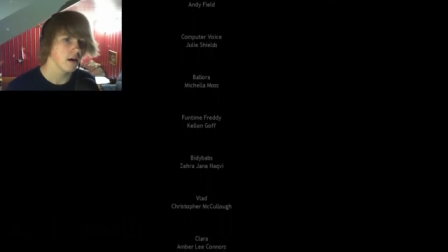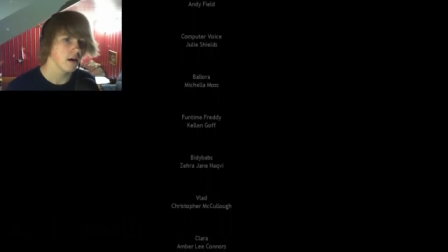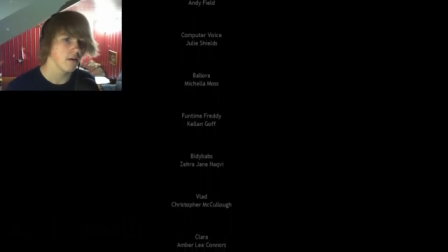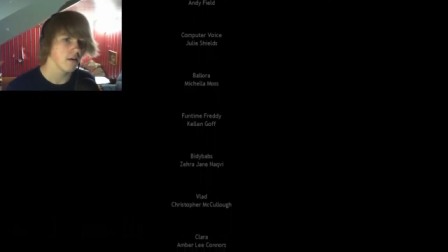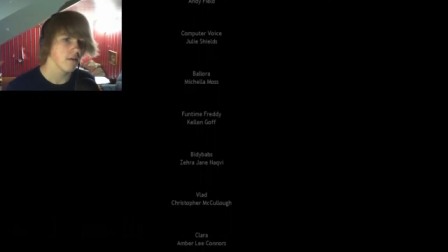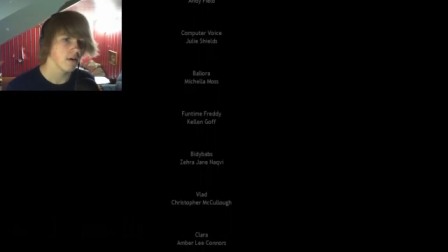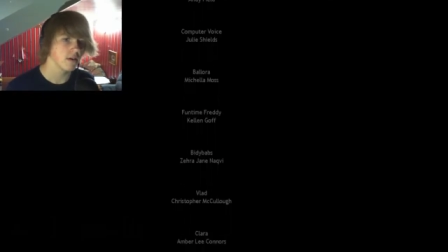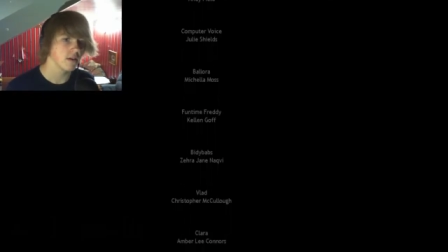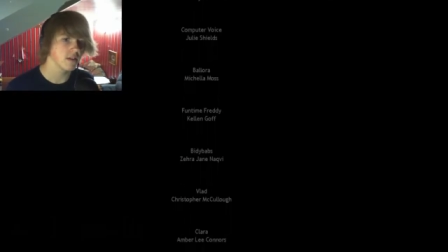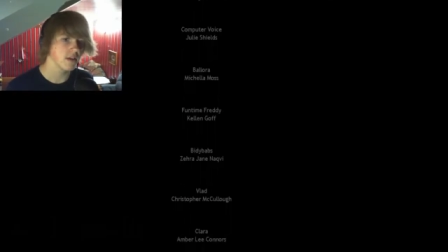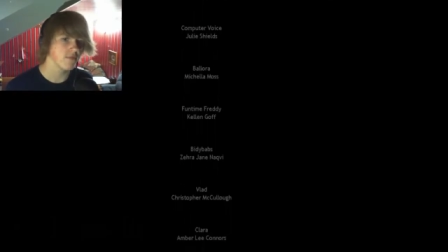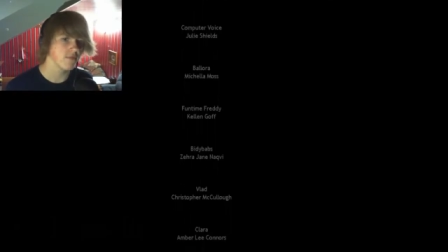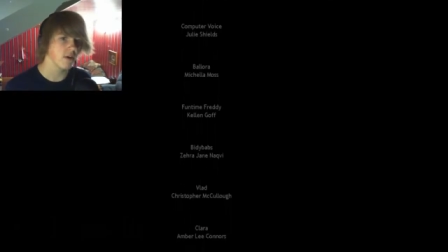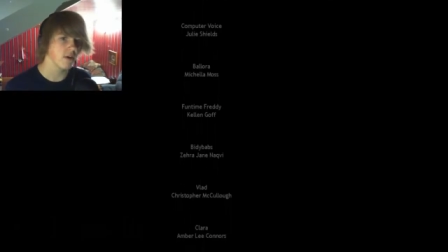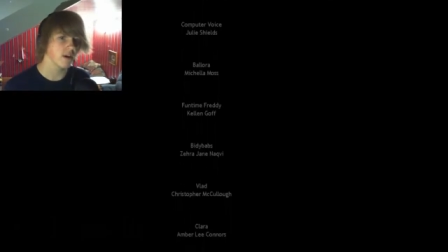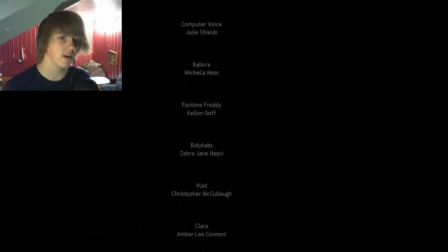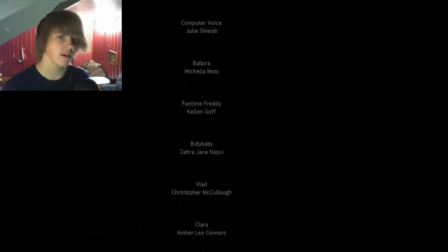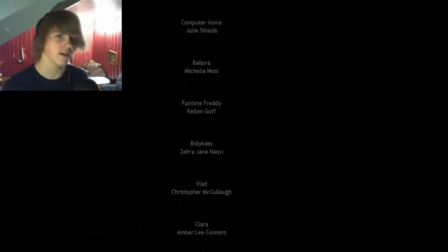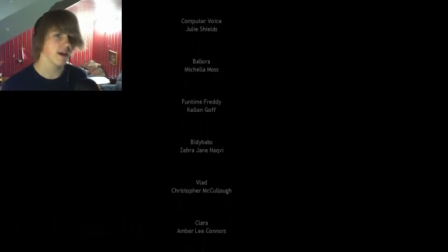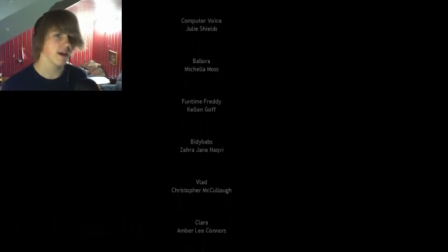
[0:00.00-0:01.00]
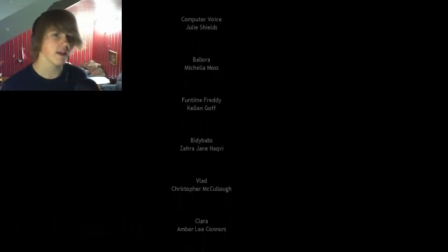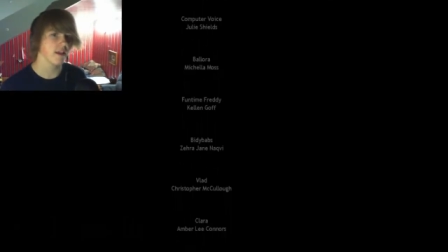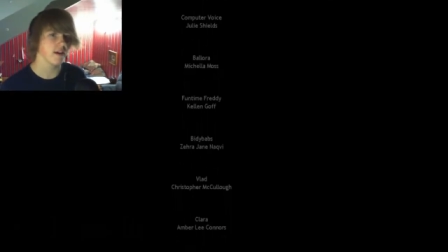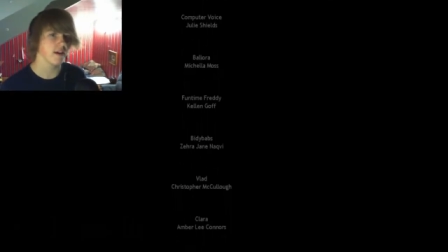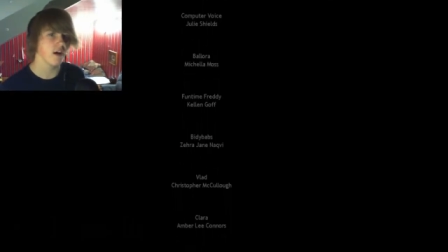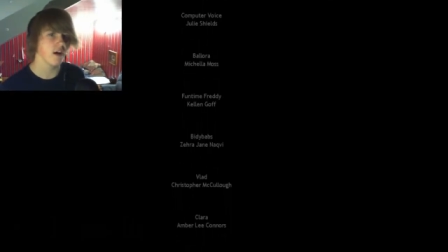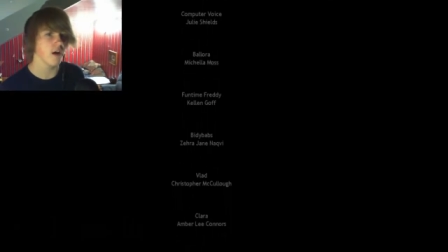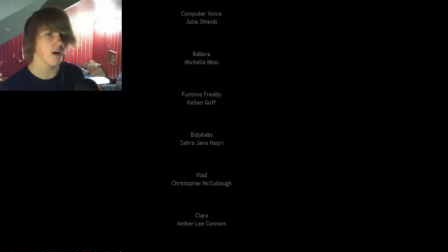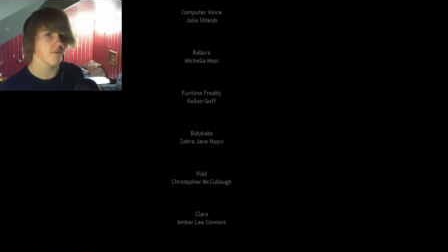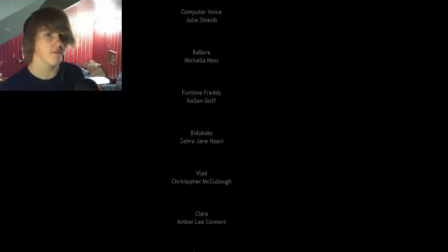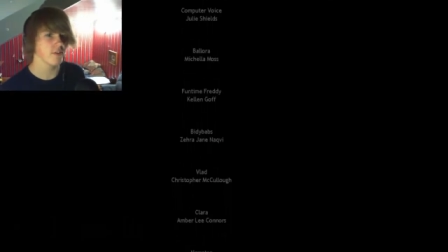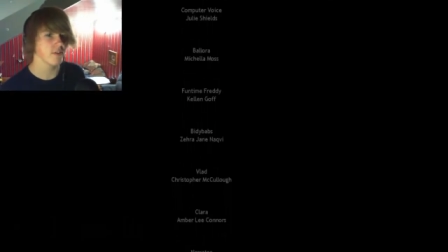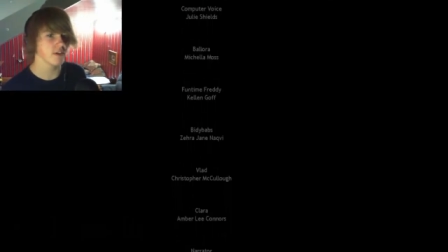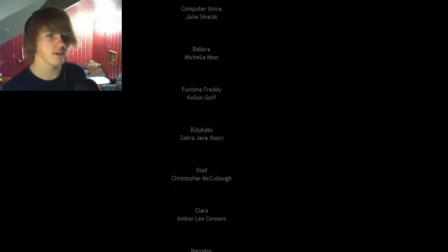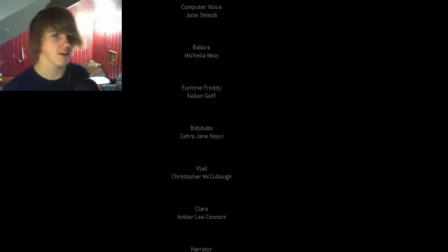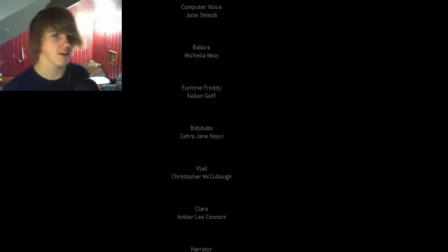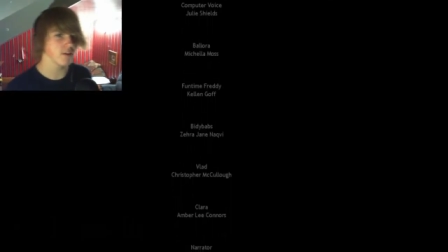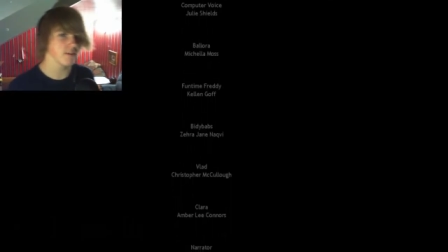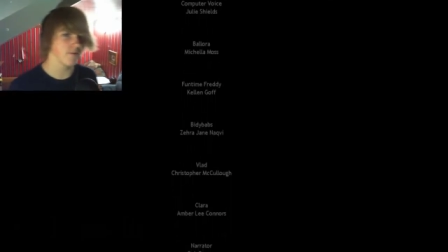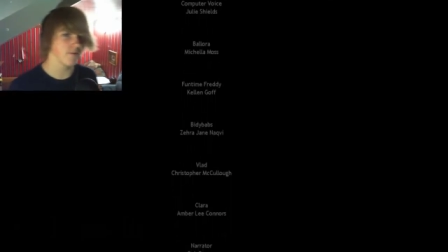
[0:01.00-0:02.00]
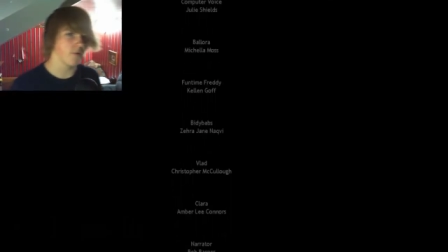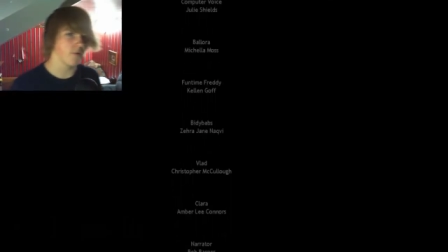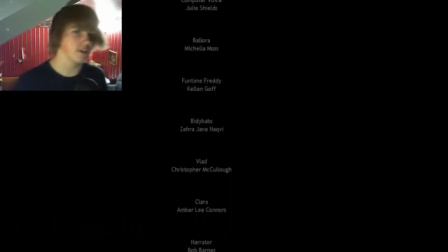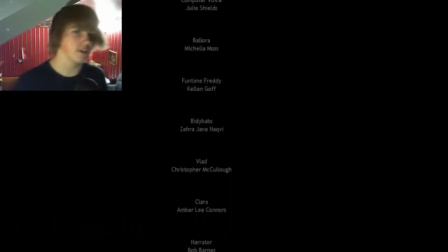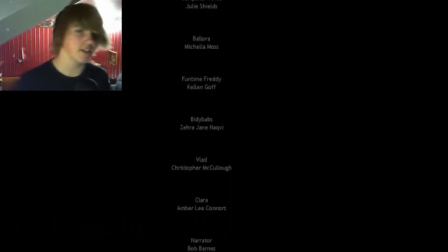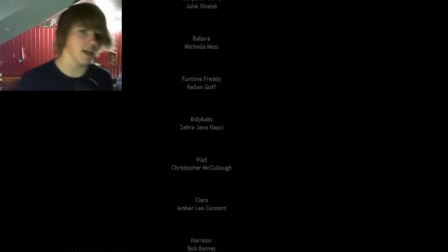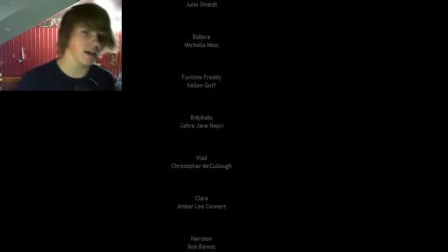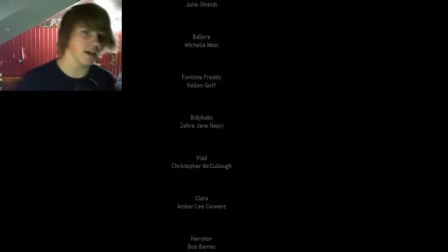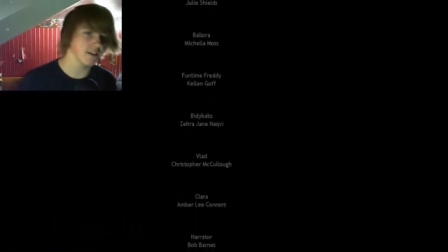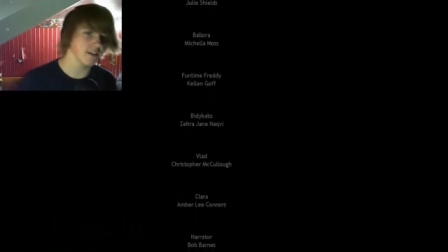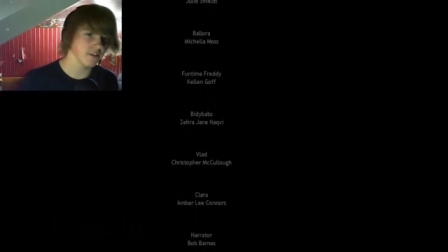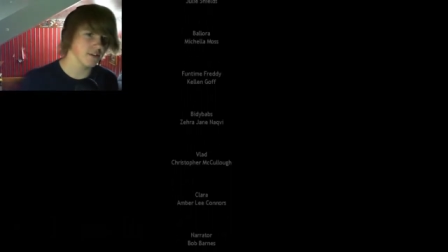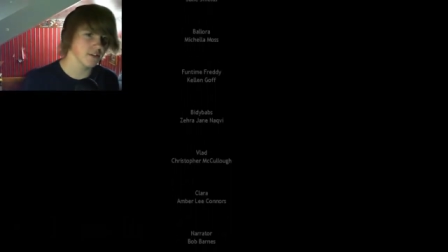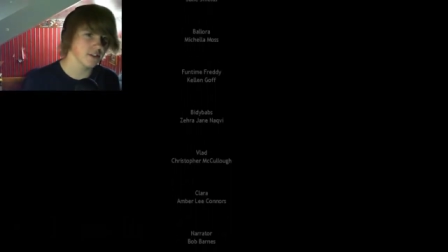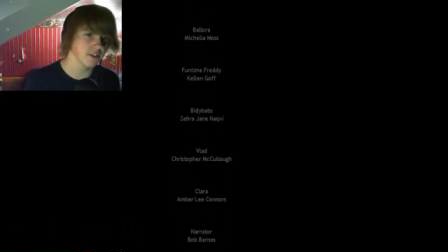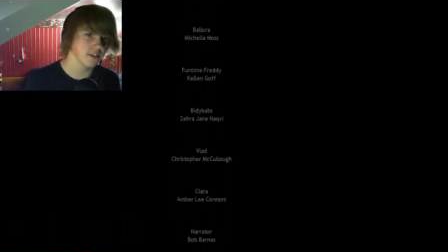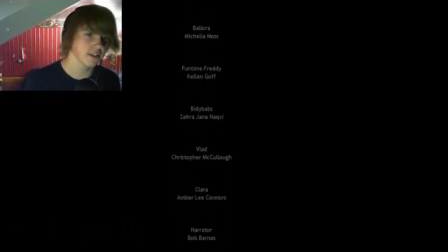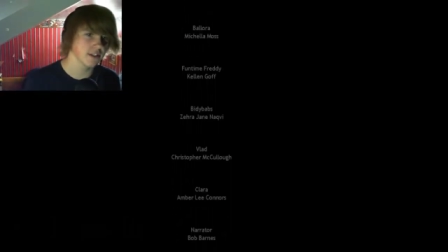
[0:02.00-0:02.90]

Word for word: Funtime Freddy, Kellen Goff. Are these all the voice actors?